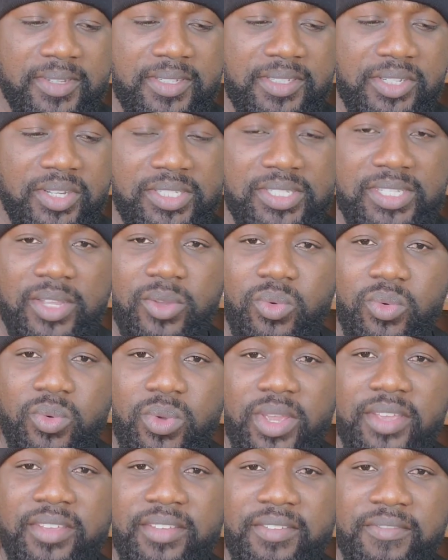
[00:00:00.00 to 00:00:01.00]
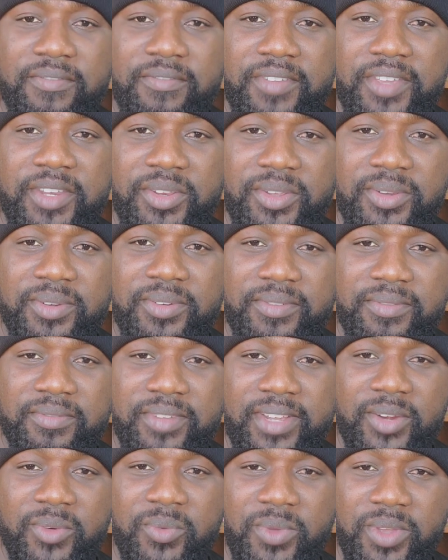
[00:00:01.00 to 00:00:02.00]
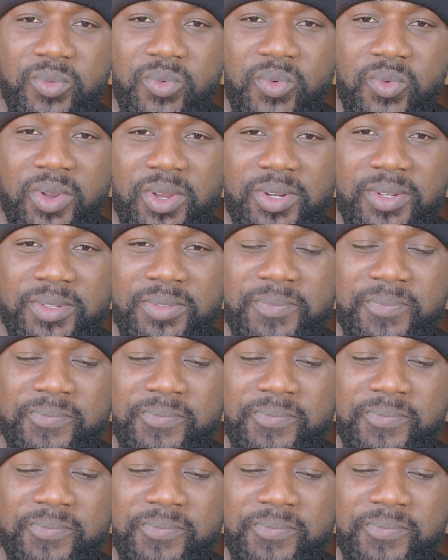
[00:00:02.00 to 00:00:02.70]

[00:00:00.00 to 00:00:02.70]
Just a quick video, very quick one.